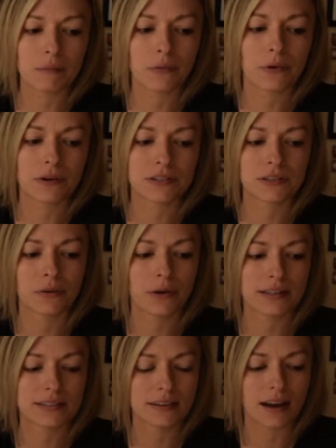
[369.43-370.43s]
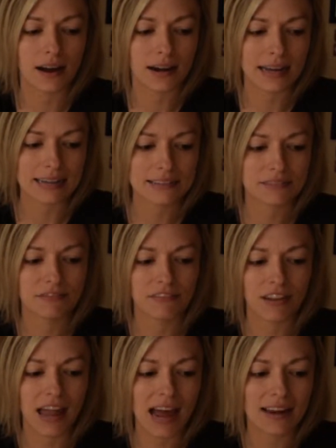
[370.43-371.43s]
more so it's not as
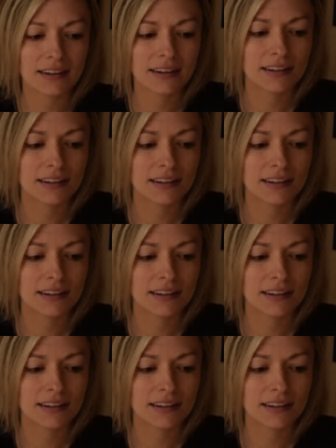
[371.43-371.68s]
flat.